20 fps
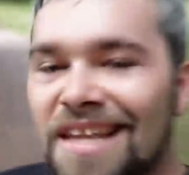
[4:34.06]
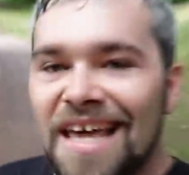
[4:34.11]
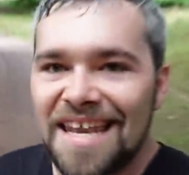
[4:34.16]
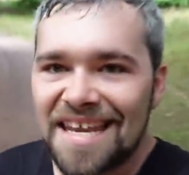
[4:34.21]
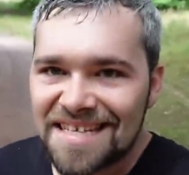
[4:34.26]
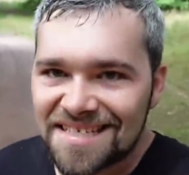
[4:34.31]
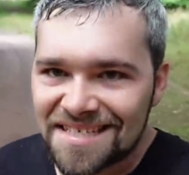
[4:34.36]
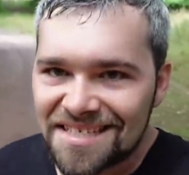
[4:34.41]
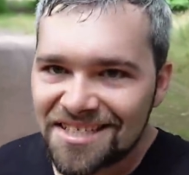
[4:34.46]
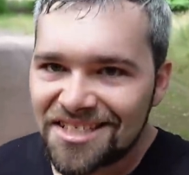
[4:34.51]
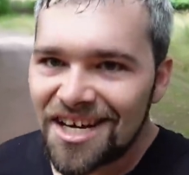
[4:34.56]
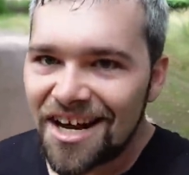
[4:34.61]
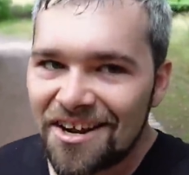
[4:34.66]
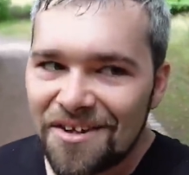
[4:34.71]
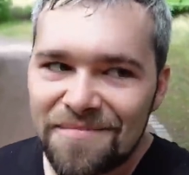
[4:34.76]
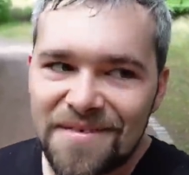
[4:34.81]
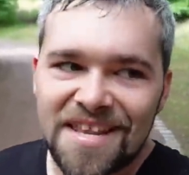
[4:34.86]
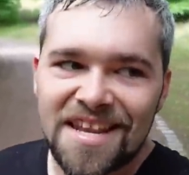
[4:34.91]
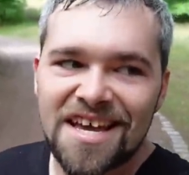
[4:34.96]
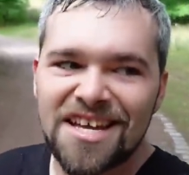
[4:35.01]
Ladies and
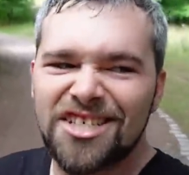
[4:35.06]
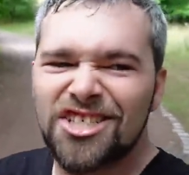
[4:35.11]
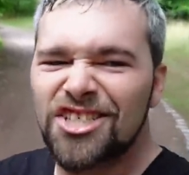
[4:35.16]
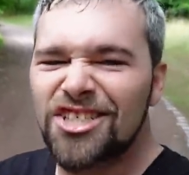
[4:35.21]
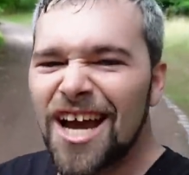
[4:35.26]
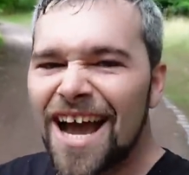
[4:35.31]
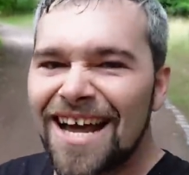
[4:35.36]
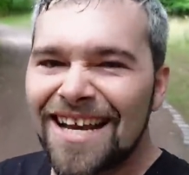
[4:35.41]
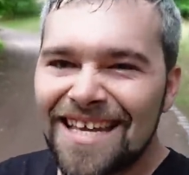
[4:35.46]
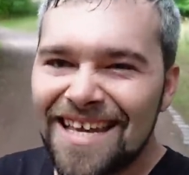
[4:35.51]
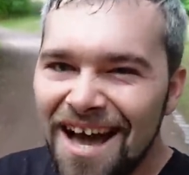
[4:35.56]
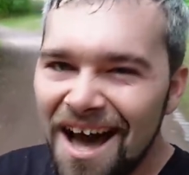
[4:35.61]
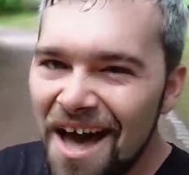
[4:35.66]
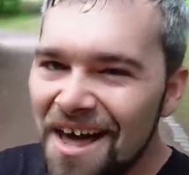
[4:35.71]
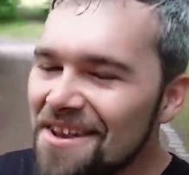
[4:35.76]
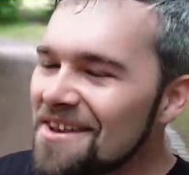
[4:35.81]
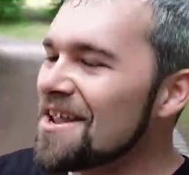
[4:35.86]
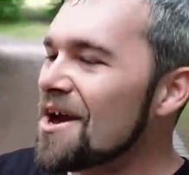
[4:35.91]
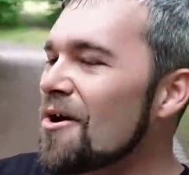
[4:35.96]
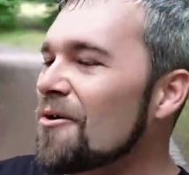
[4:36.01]
gentlemen, shiny
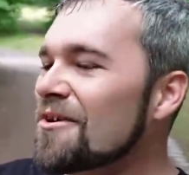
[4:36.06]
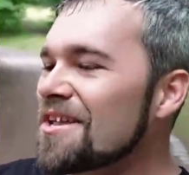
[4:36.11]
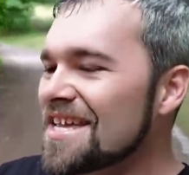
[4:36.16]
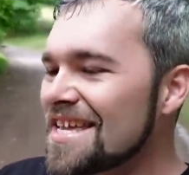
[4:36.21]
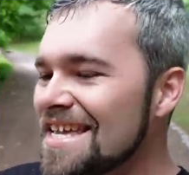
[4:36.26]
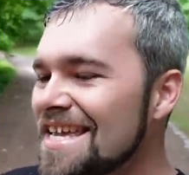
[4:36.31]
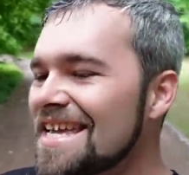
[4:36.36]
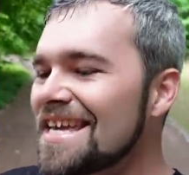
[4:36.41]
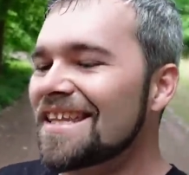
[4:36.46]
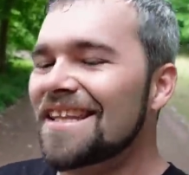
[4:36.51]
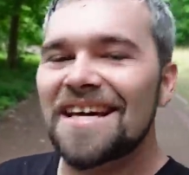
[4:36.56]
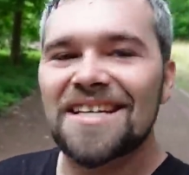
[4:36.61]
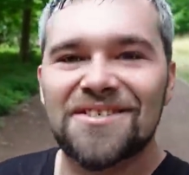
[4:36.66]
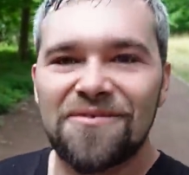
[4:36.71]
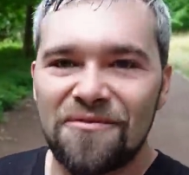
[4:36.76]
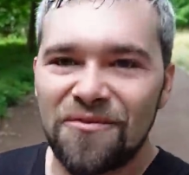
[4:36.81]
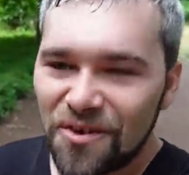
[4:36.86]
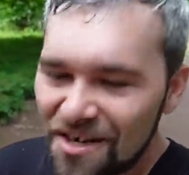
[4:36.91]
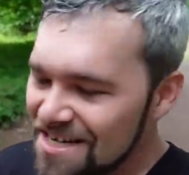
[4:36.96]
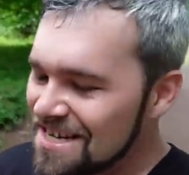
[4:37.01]
Unknown E. Let's
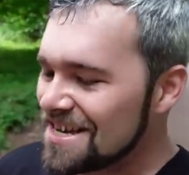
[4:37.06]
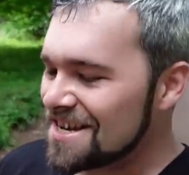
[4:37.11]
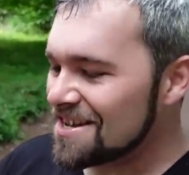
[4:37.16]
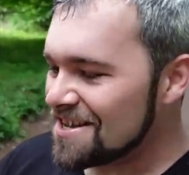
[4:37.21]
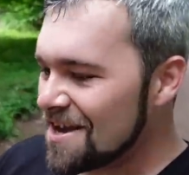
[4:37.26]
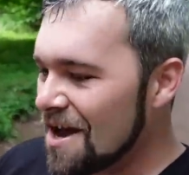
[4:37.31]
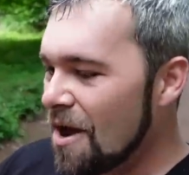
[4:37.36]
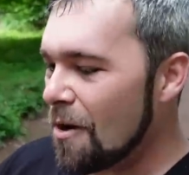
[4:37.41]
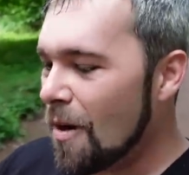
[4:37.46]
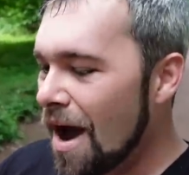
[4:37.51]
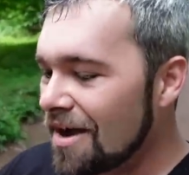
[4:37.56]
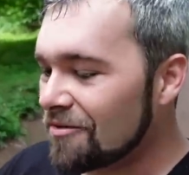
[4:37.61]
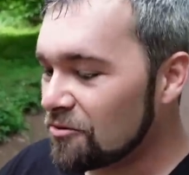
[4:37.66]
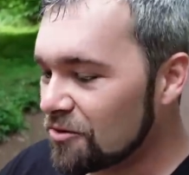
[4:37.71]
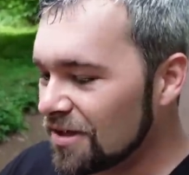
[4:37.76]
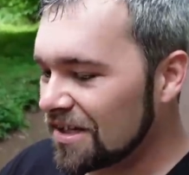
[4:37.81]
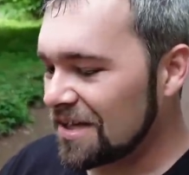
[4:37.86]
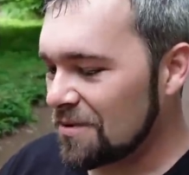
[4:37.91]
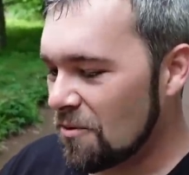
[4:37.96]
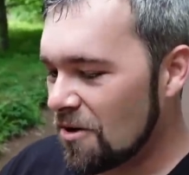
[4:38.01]
freaking go. I
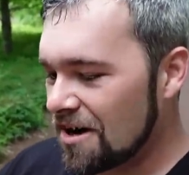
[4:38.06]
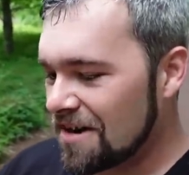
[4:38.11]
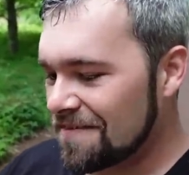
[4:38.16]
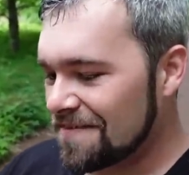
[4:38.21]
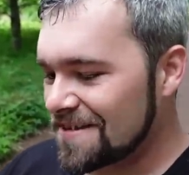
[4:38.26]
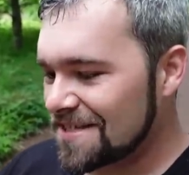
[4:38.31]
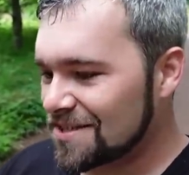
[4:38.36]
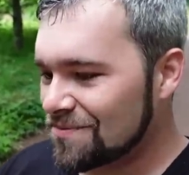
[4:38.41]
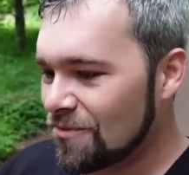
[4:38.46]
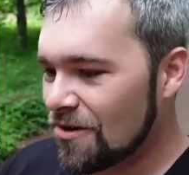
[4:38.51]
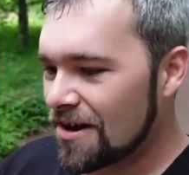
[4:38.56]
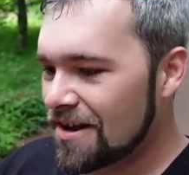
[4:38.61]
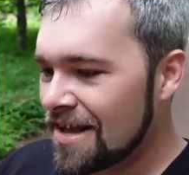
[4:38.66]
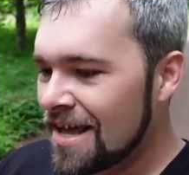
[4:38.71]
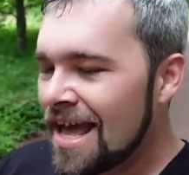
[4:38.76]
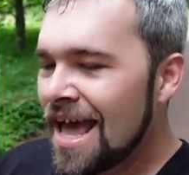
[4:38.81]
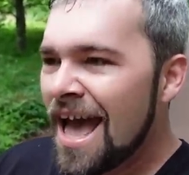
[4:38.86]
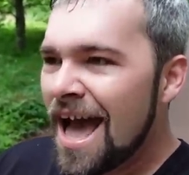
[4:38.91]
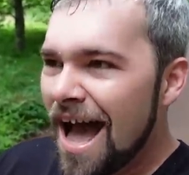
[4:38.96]
really wanted this one.